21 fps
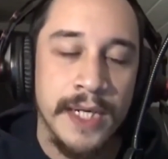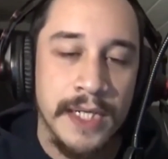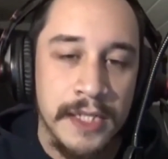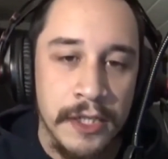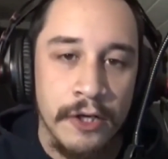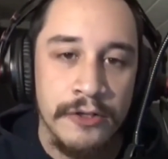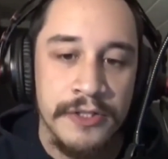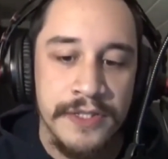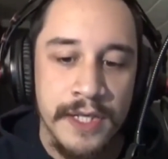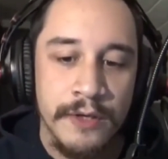I
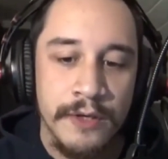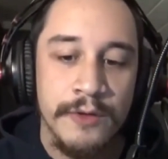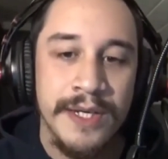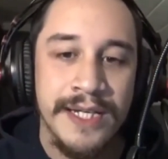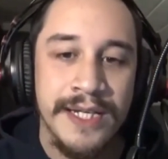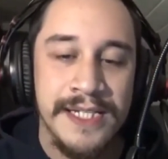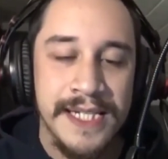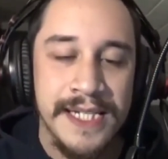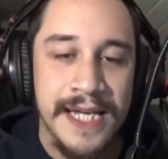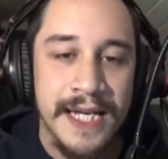can't tell
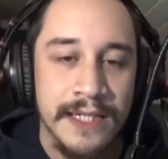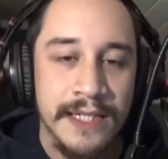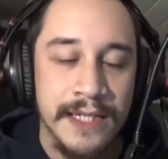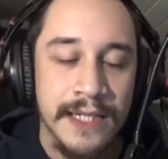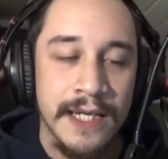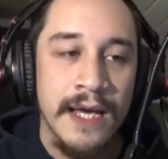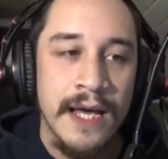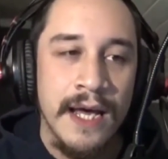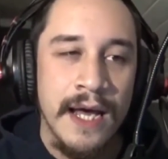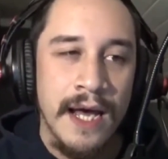you
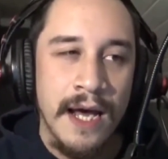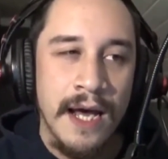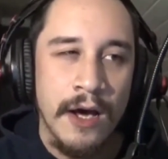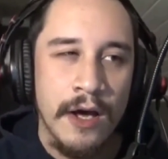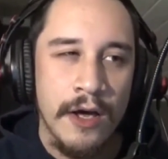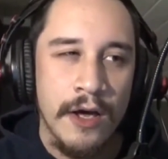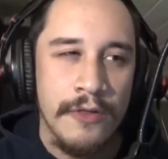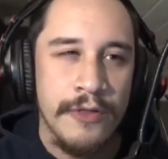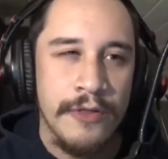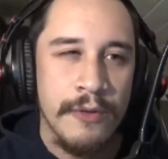exactly
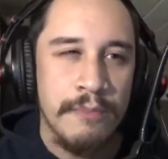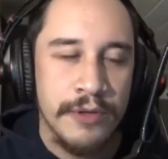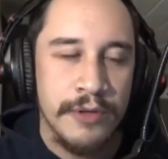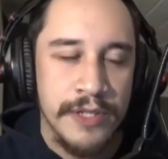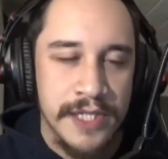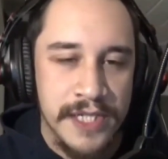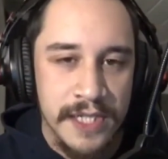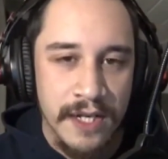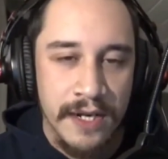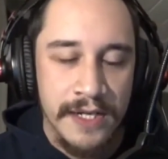the
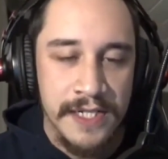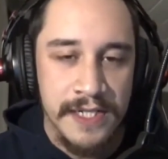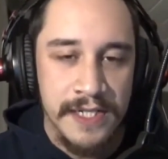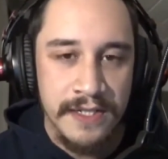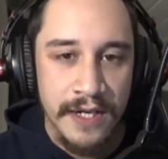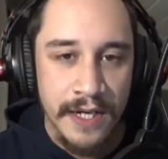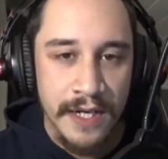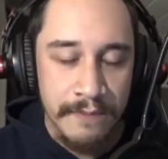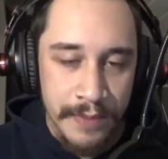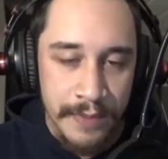precise
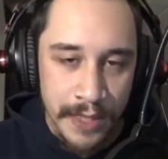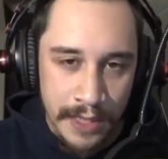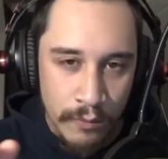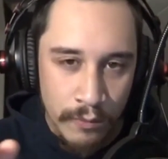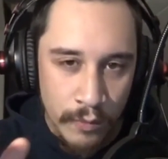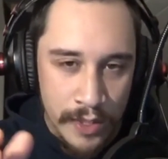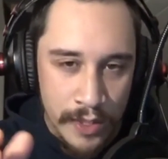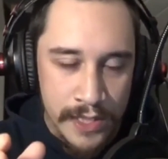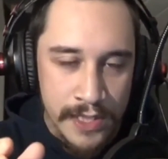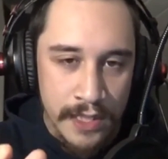time, but
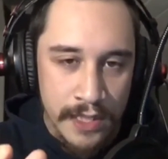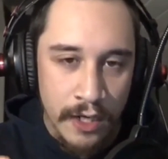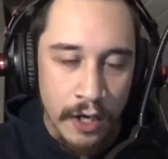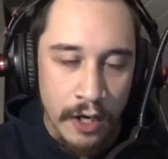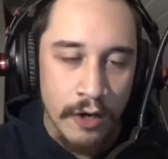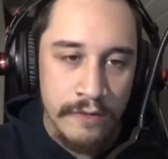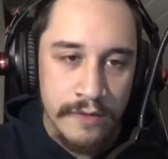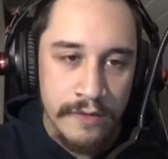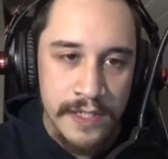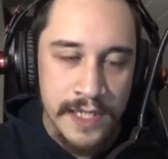it was
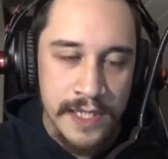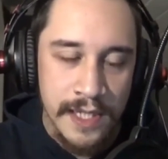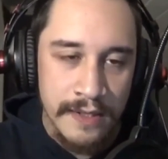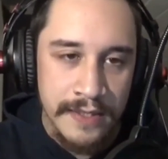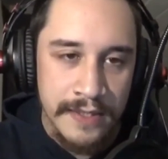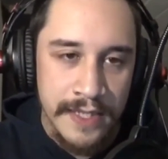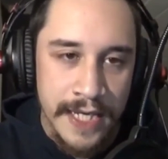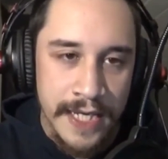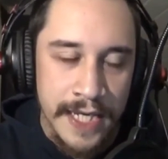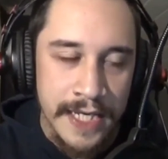on
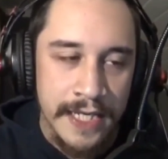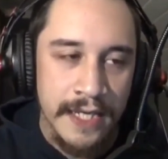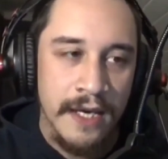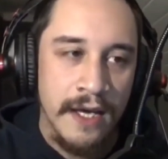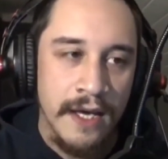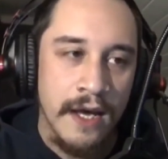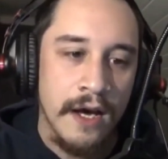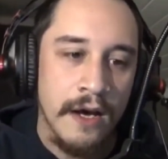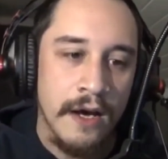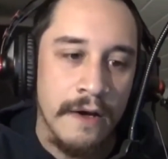Sunday
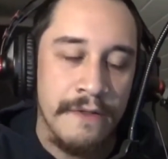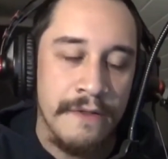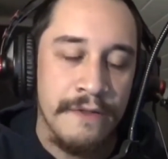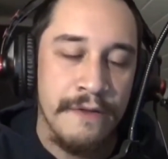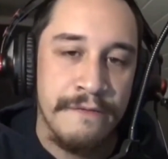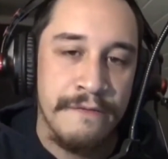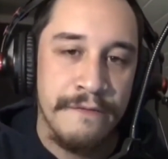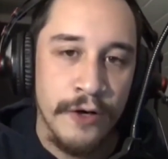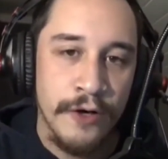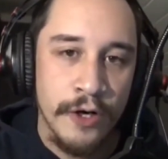
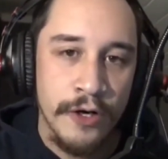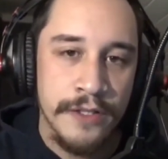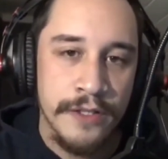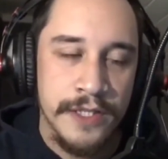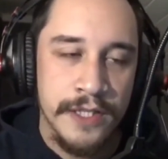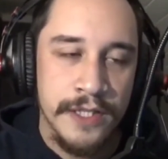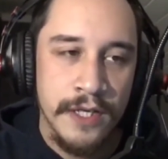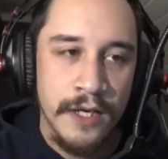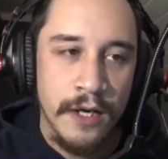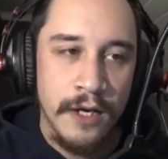the
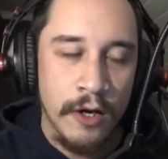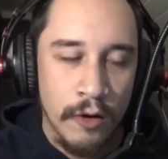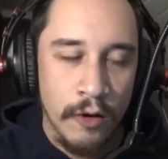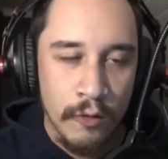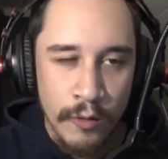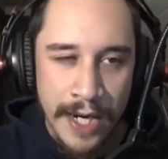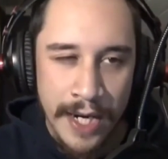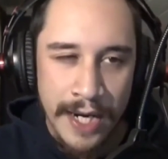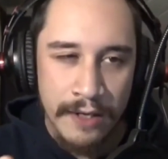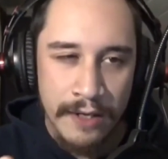3rd,
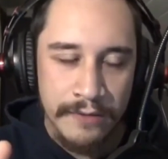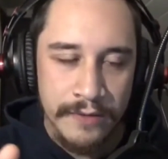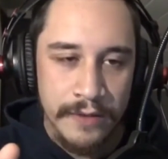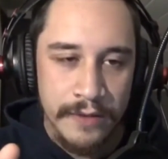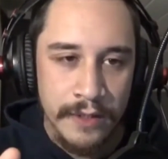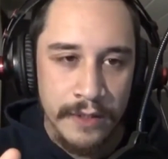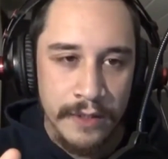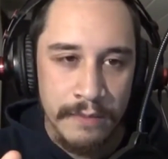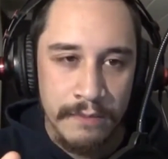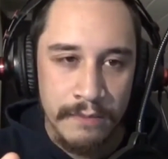around
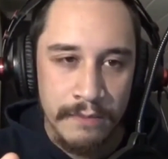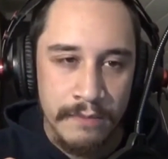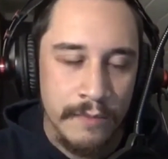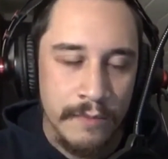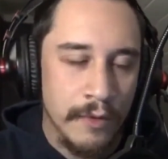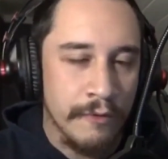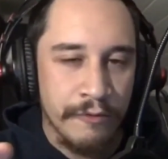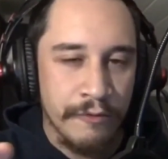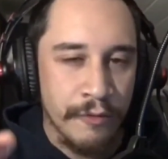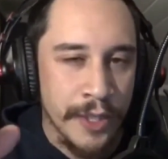
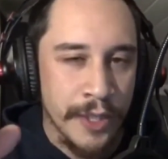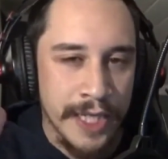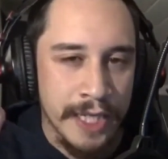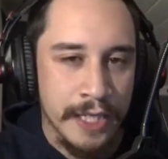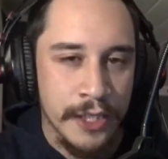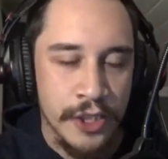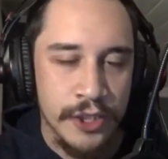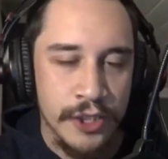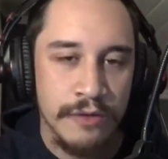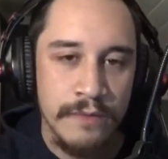
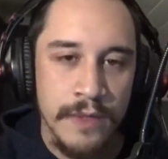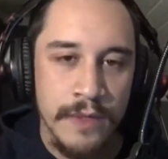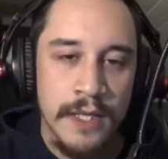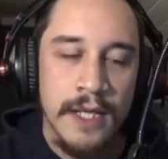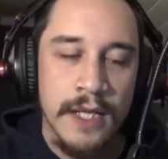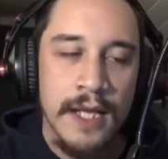3-ish.